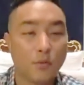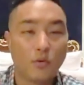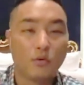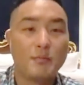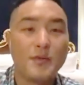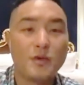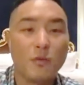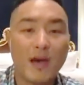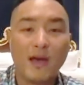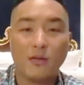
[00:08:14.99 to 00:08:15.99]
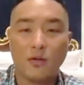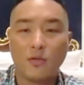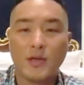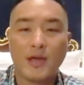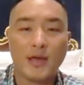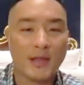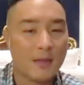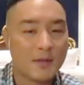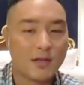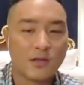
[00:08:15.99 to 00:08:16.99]
Someone say Bul, B-U-L,
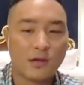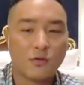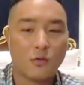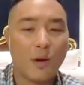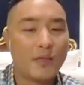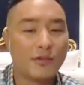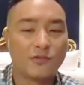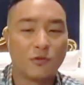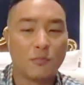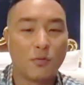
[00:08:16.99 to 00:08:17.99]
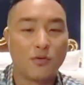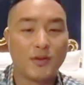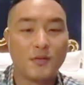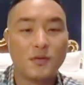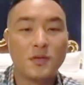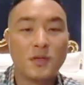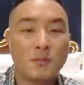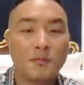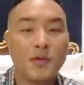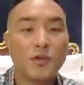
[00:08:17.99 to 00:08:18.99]
okay? And I'm going to tell you why this is so
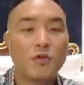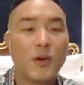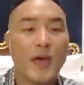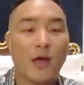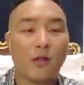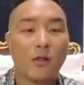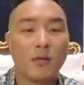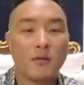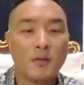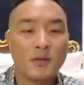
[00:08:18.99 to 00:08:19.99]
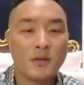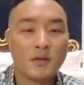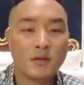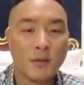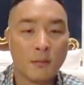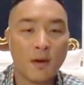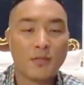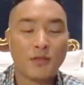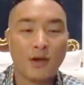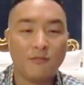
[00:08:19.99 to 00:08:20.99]
important. B-U-L,
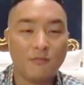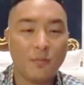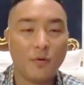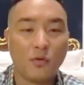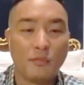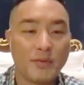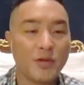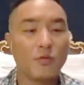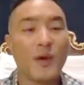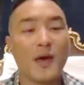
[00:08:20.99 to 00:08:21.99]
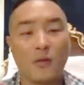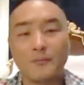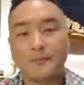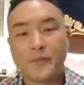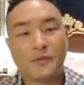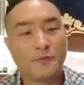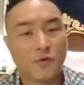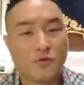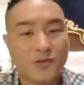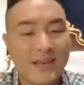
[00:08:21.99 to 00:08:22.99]
the month of Bul,
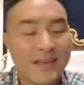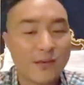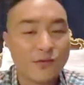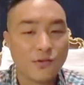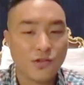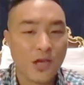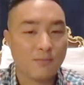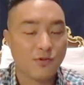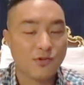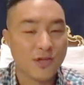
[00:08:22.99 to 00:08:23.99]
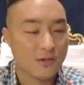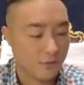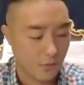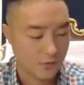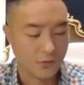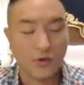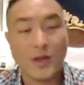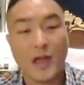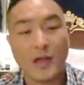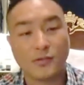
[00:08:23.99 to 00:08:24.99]
B-U-L. 1 Kings chapter 6,
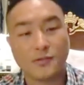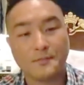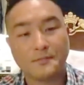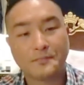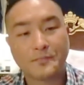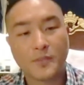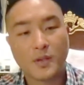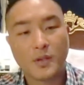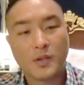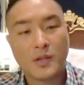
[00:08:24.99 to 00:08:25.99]
verse 38.